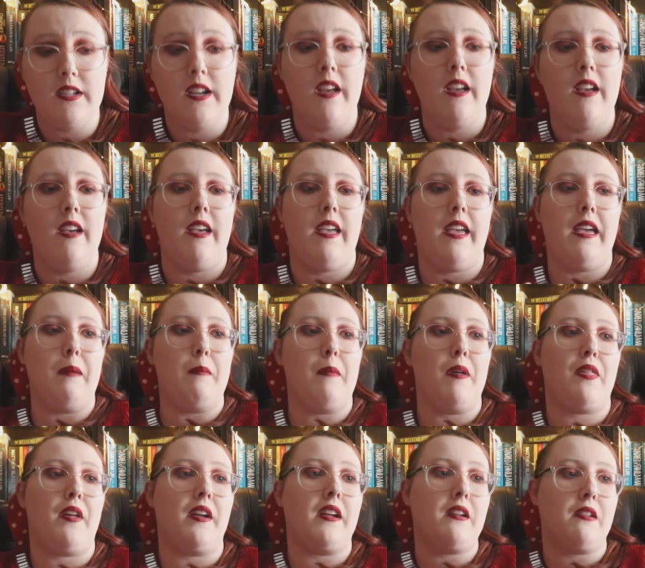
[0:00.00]

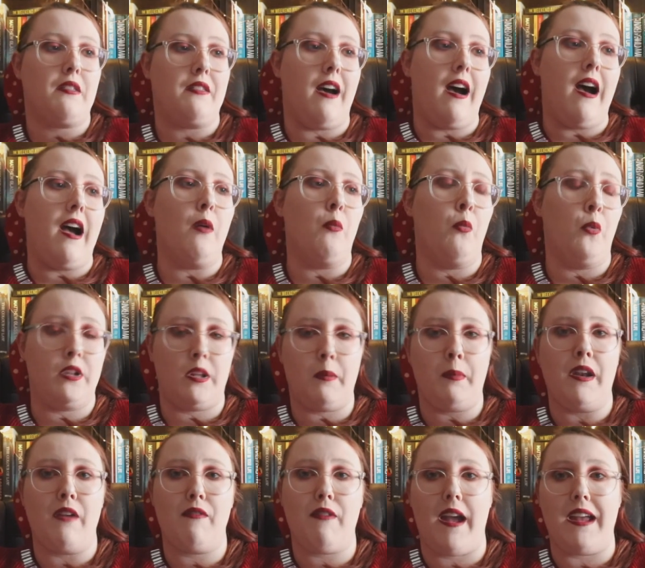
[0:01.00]
I think that it would have
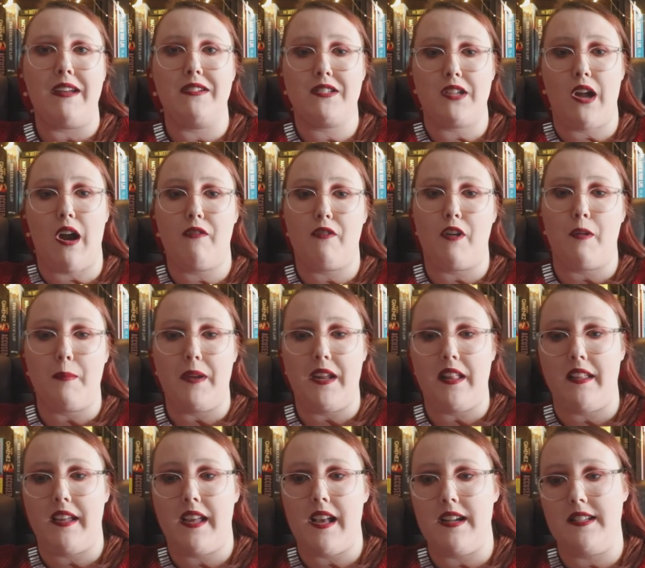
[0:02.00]
been a 5-star for
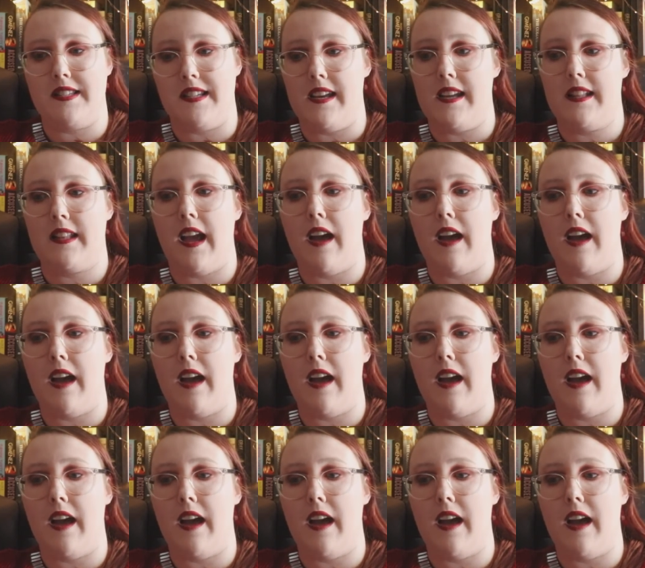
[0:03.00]
me, like I said,